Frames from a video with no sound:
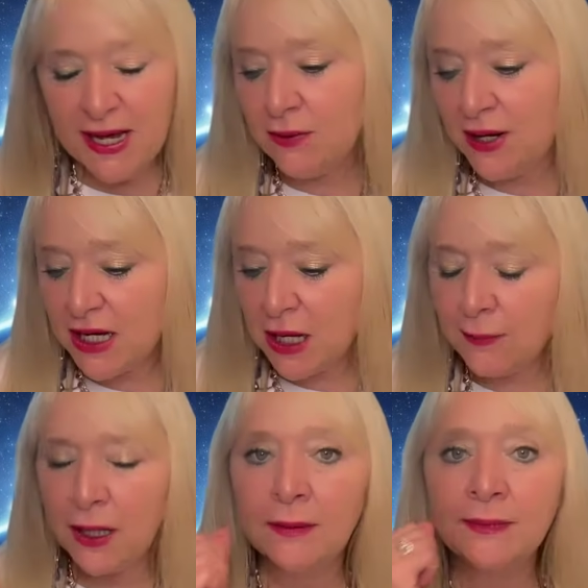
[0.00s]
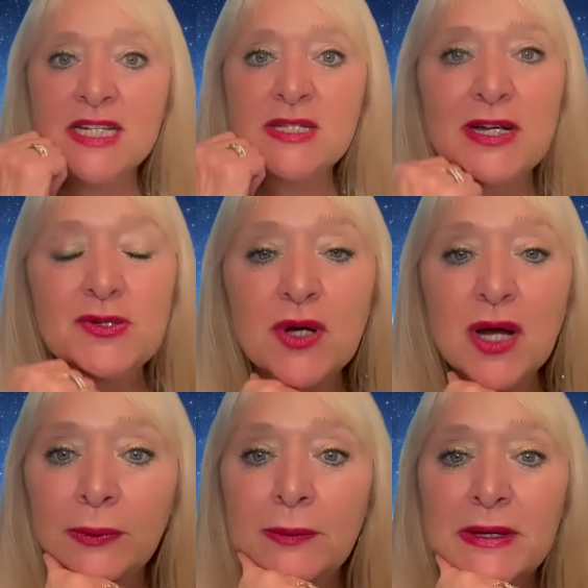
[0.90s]
Anyway, I come home and I spoke to a
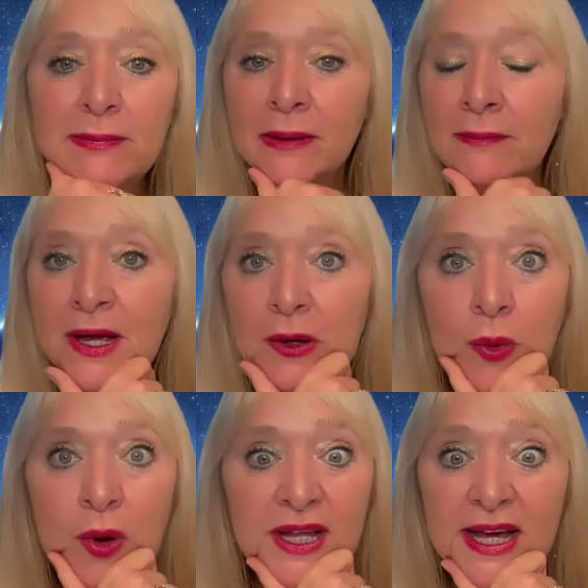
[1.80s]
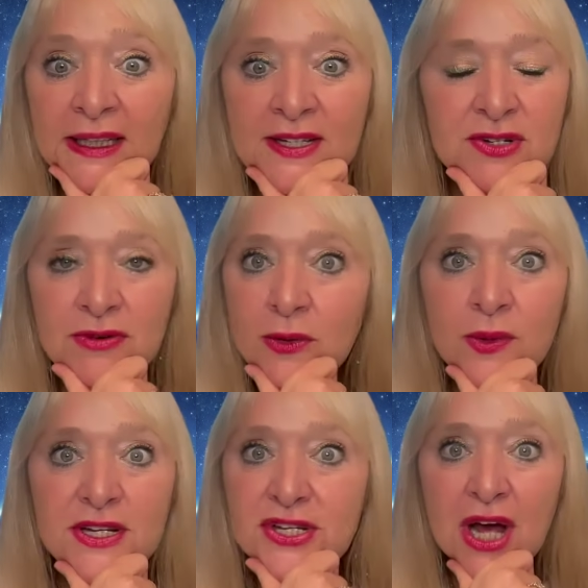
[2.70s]
couple of people. I'm like, what the hell is a red
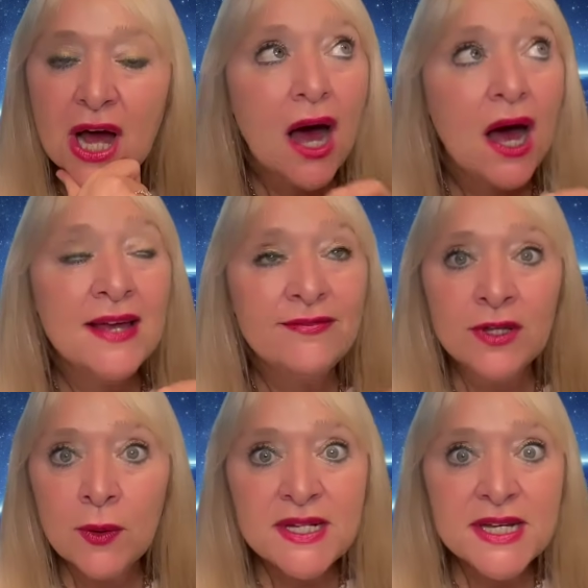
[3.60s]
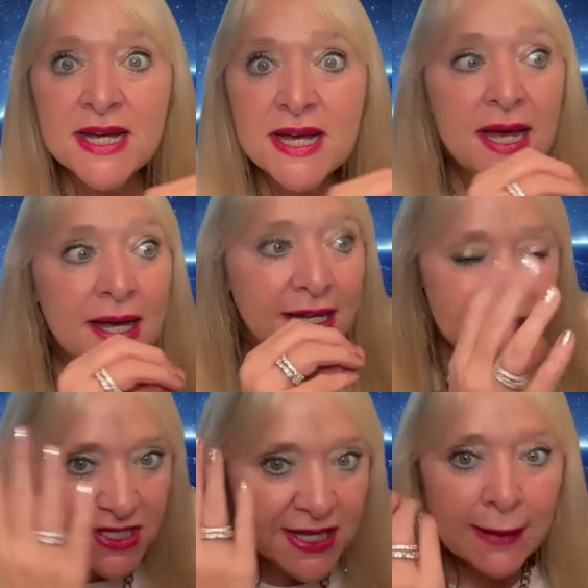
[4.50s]
witch? I have no idea. It
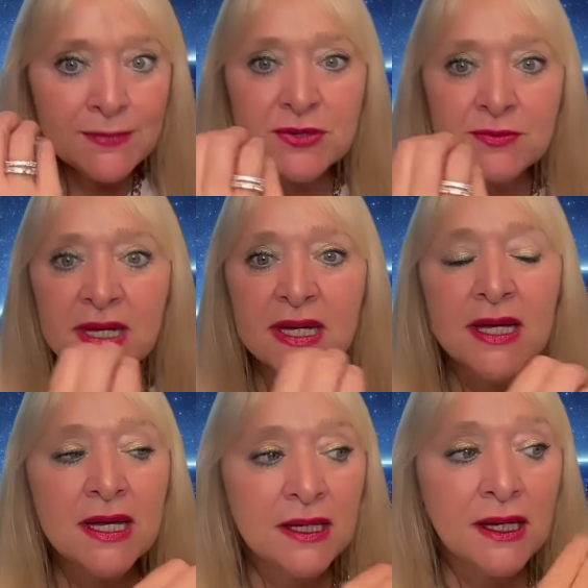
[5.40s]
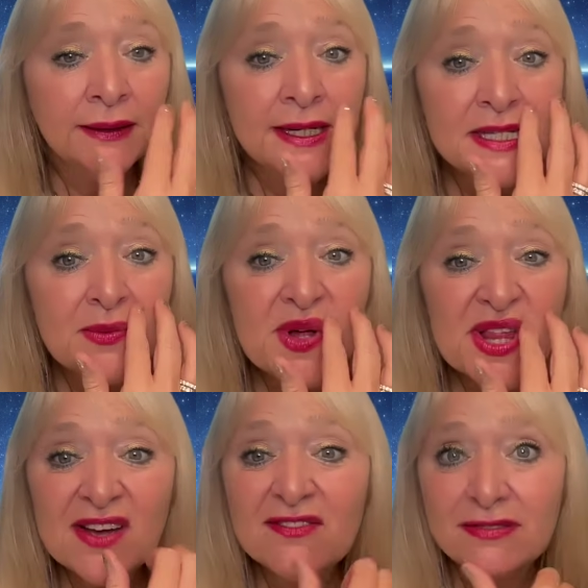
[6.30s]
just came to me. And they said, well,
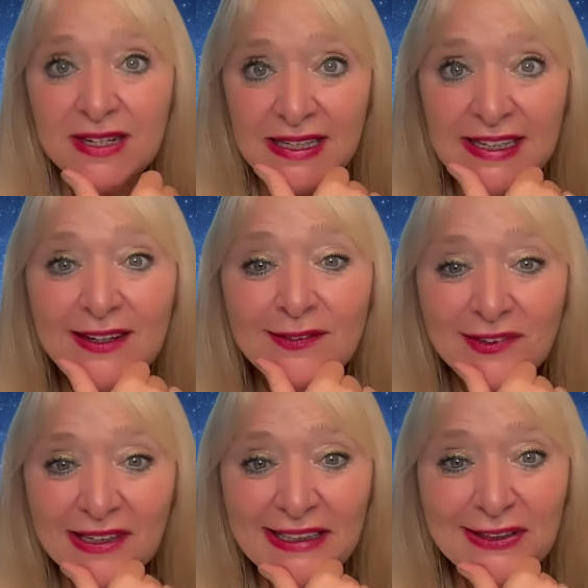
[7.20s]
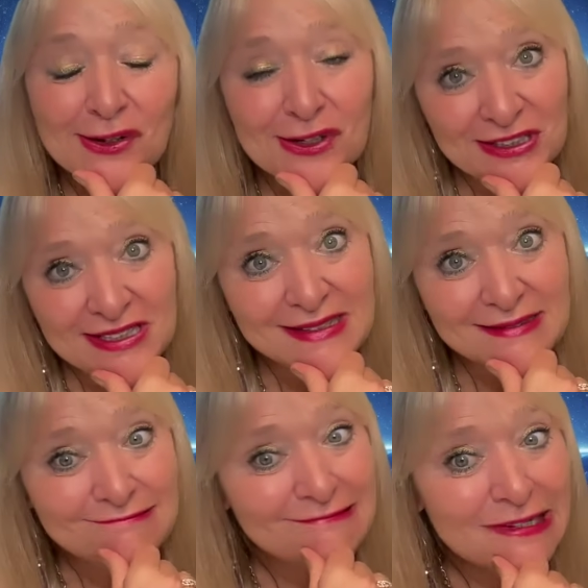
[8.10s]
they're really, really not good.
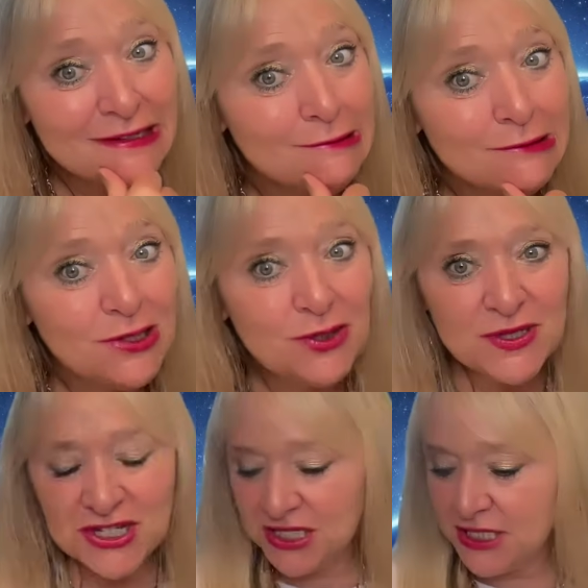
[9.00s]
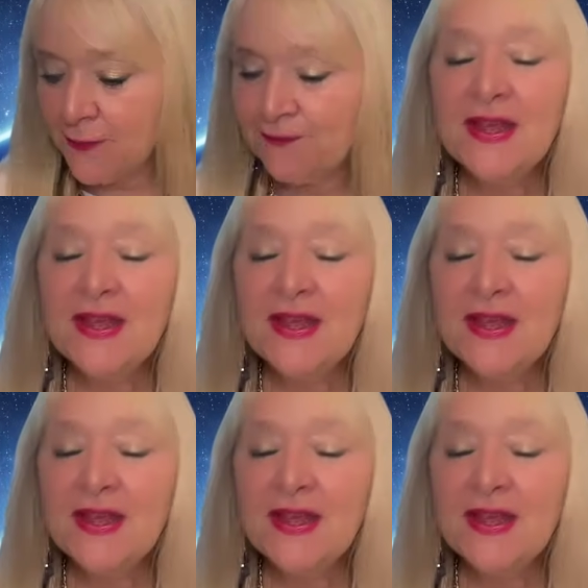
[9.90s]
Really not good witches.